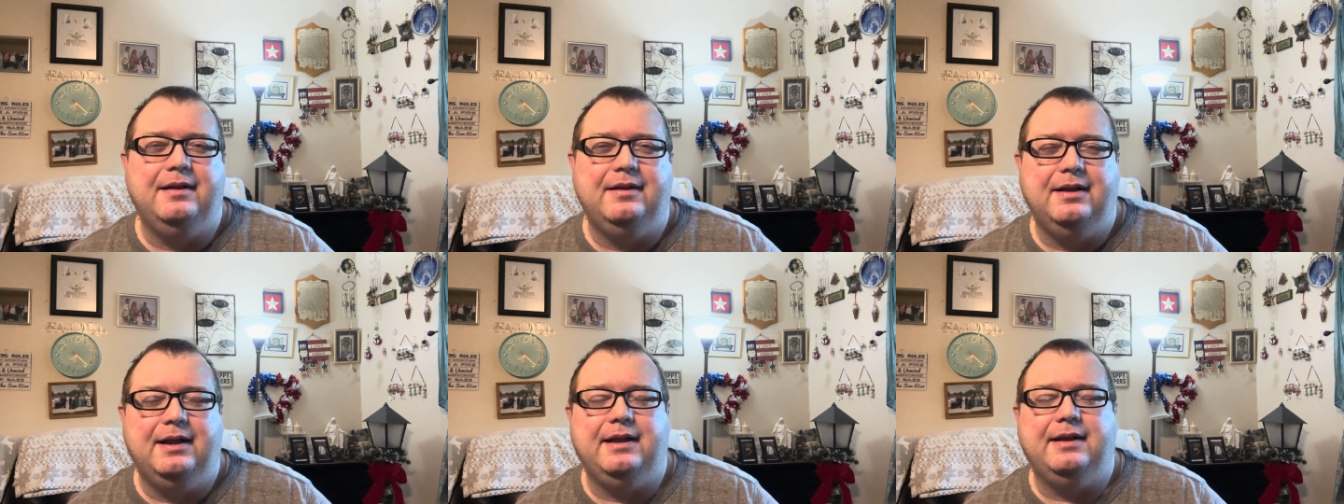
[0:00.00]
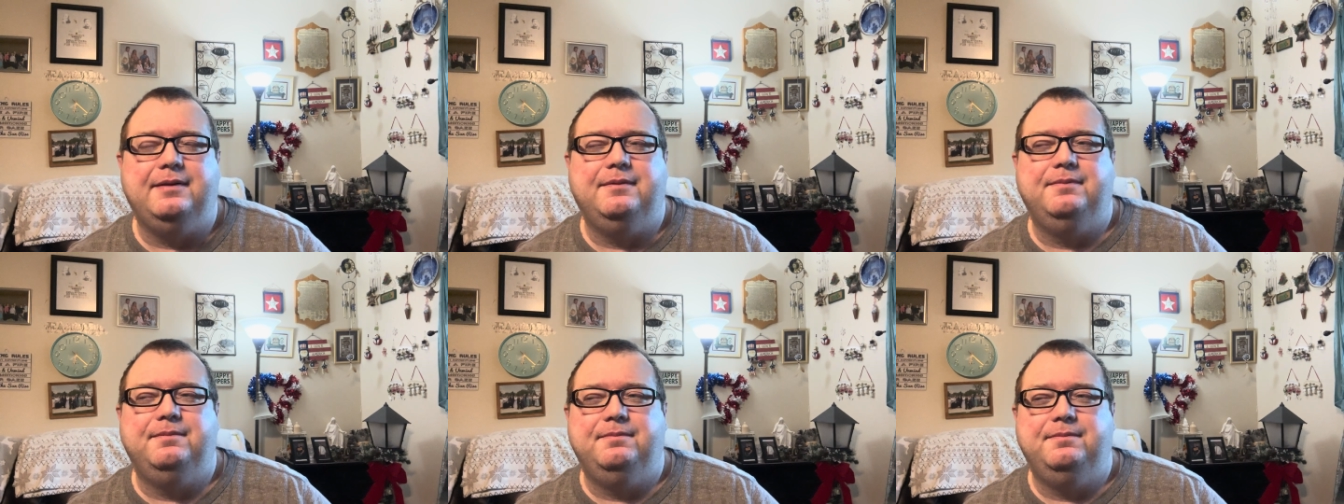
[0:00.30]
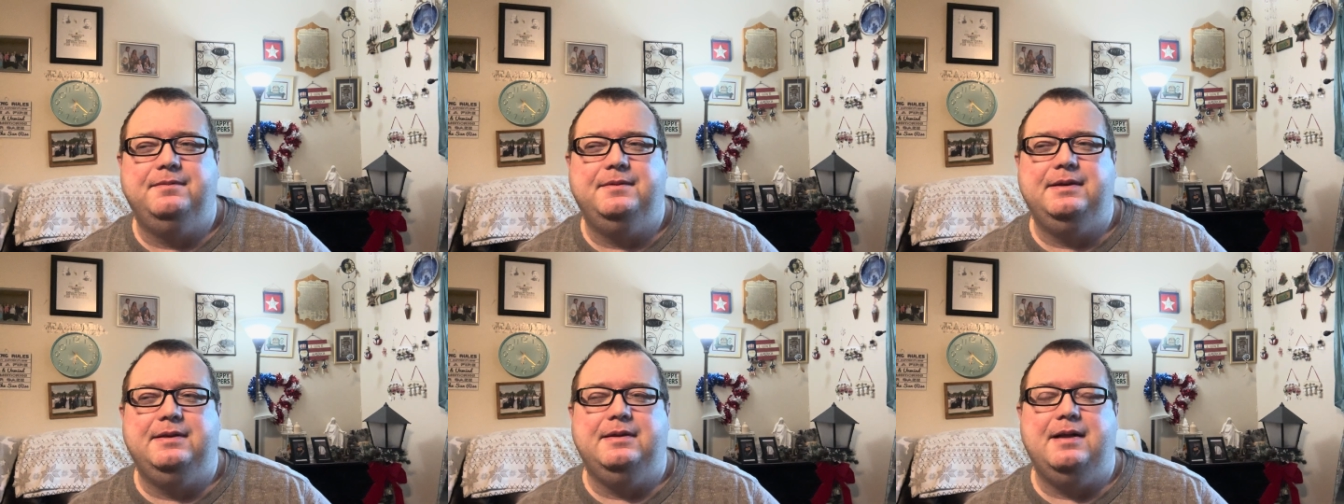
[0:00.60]
They're like
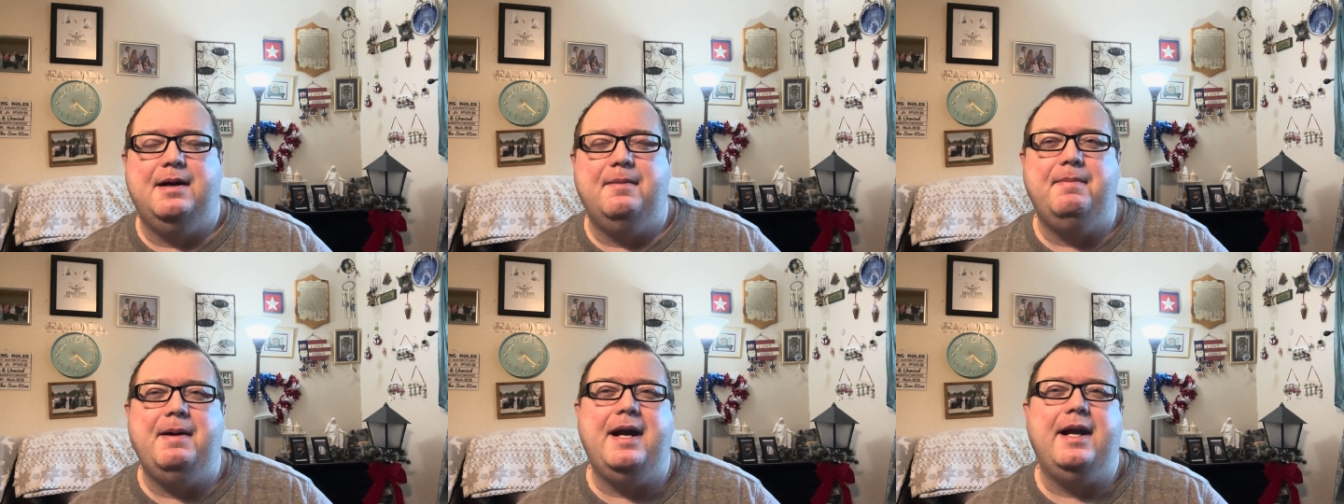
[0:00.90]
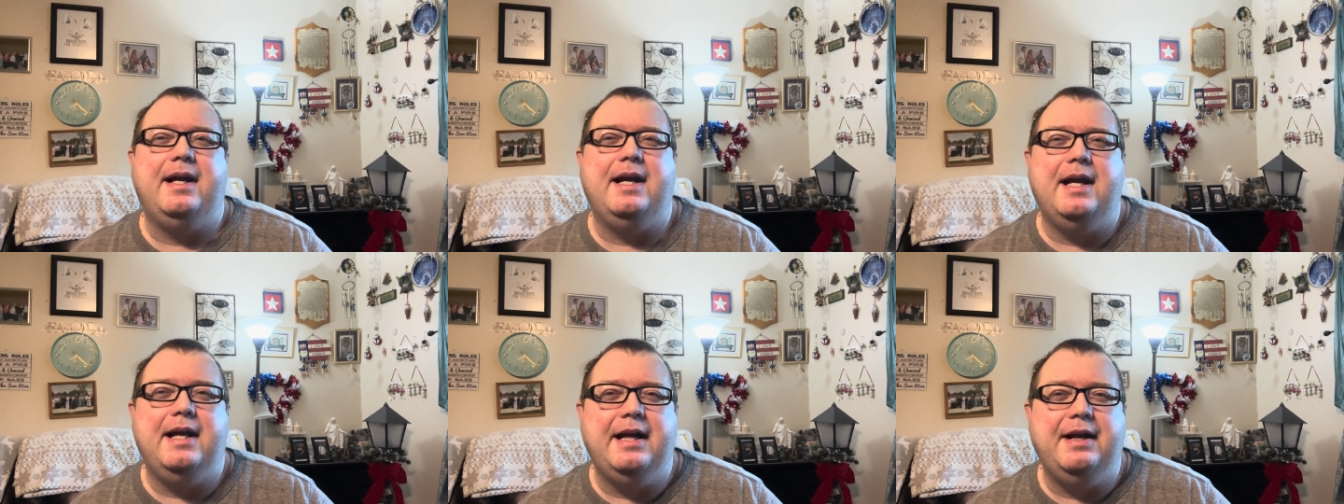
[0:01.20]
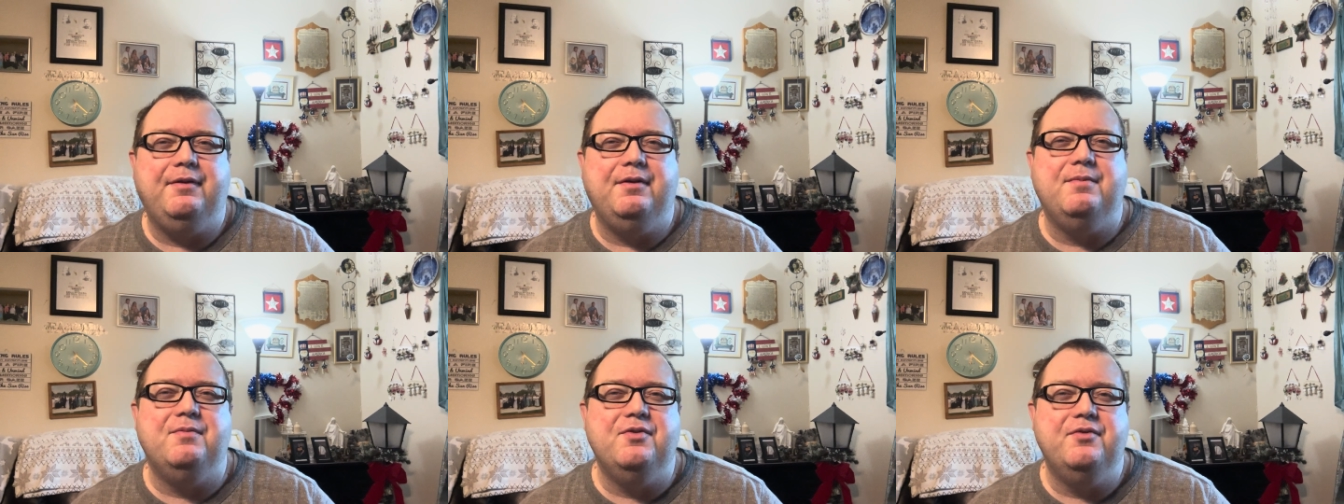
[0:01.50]
a bad guy in
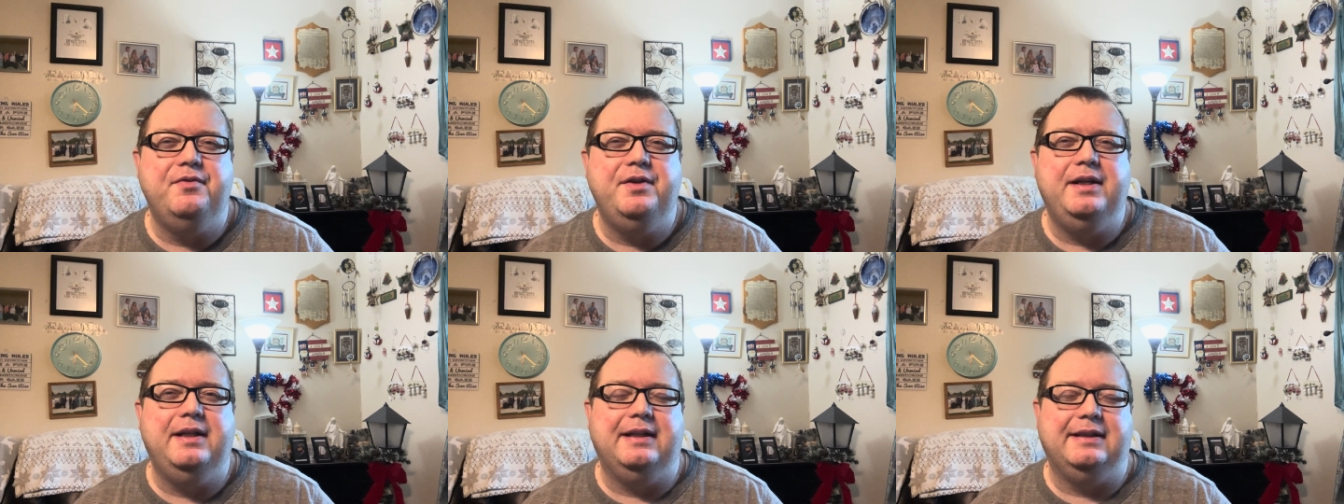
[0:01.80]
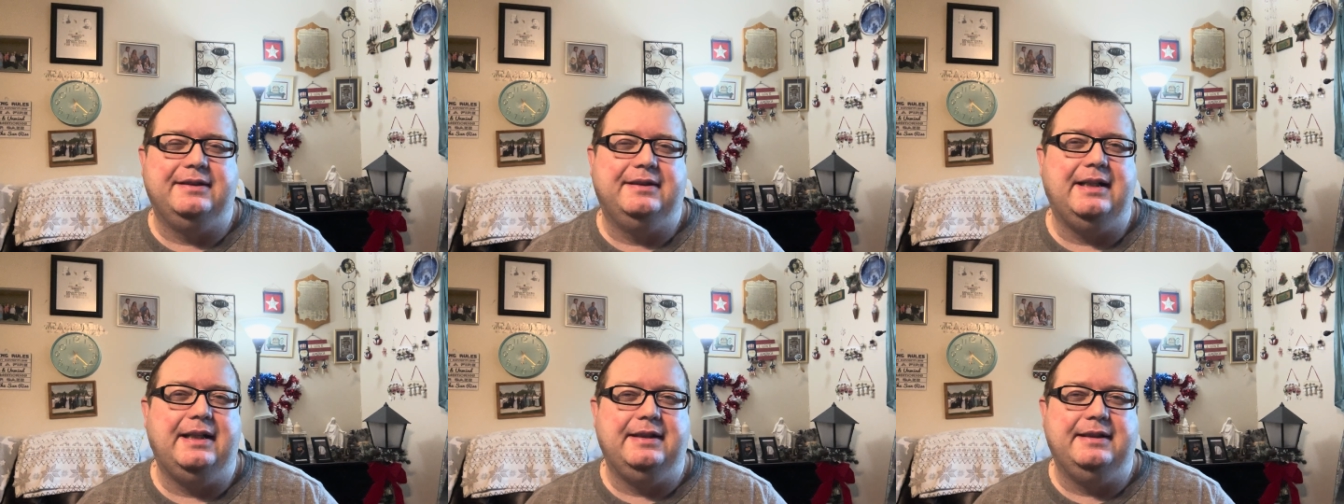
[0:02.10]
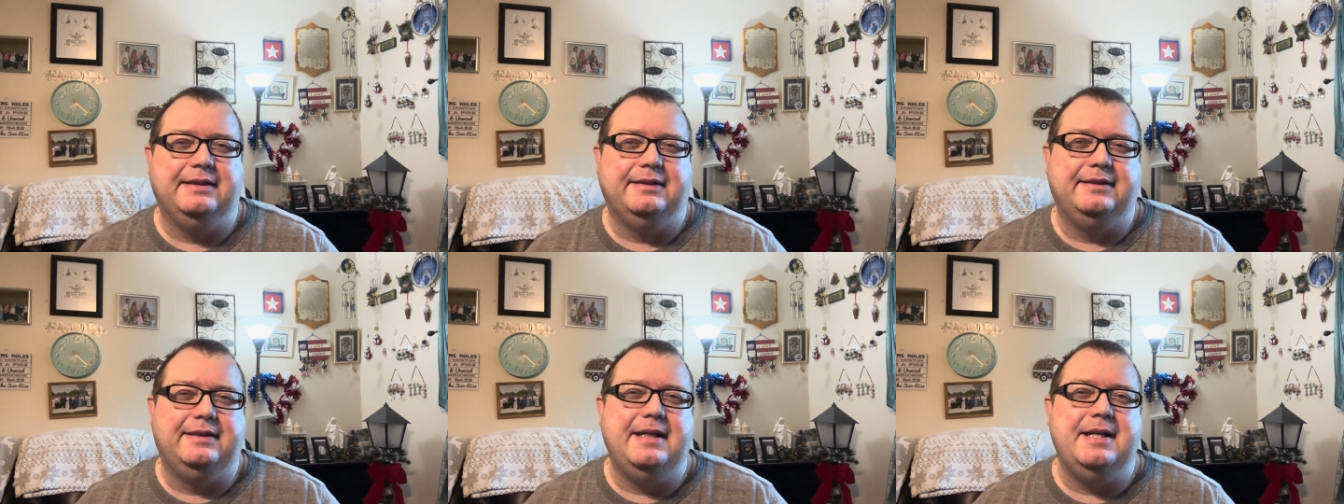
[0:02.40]
every movie, and it's like
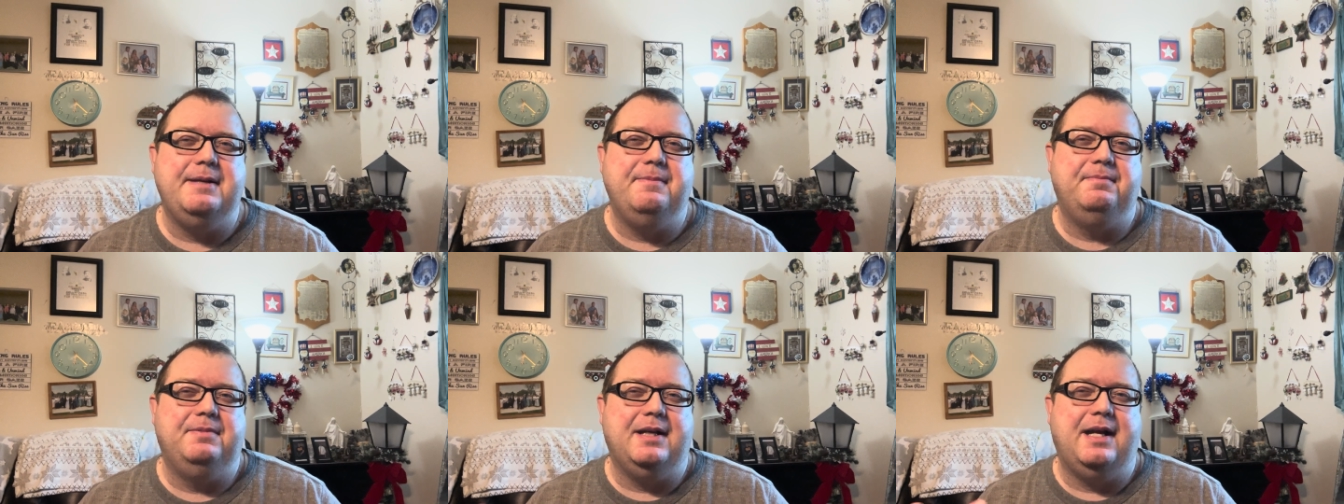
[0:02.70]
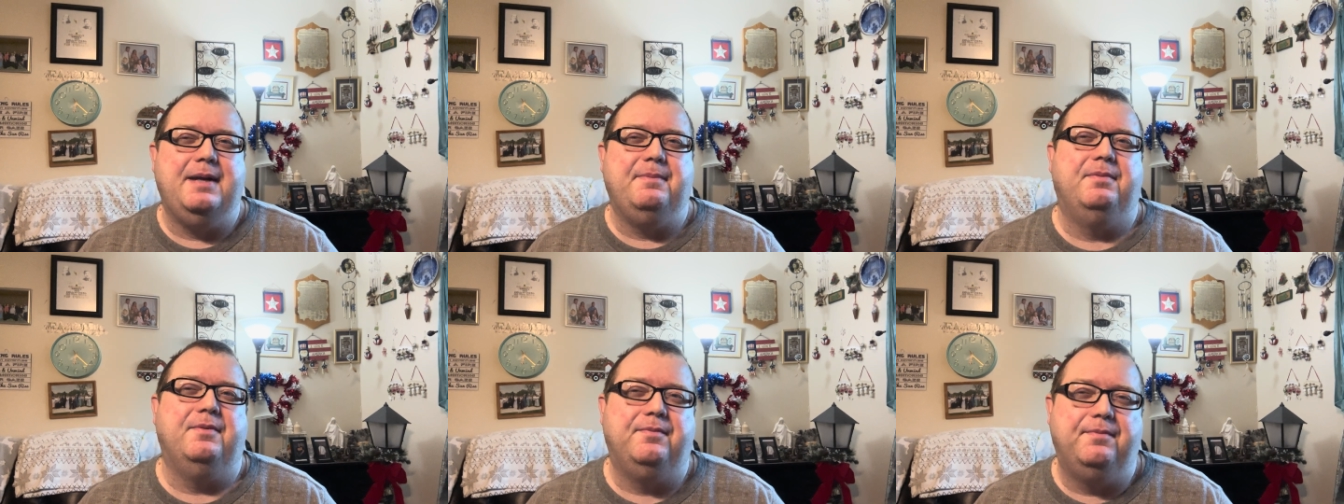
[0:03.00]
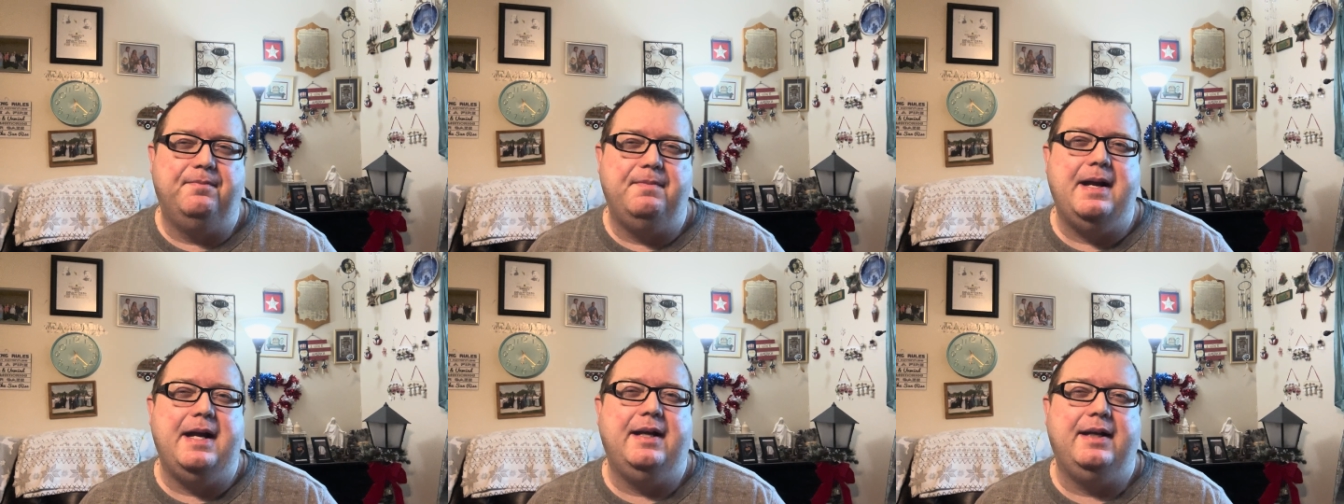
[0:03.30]
the same type
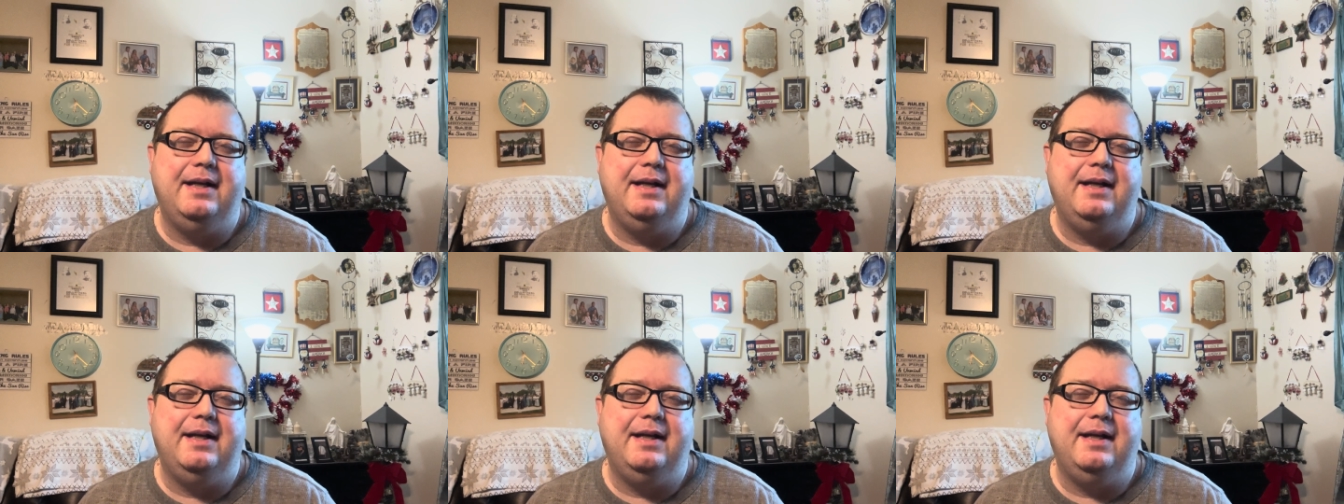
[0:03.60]
of bad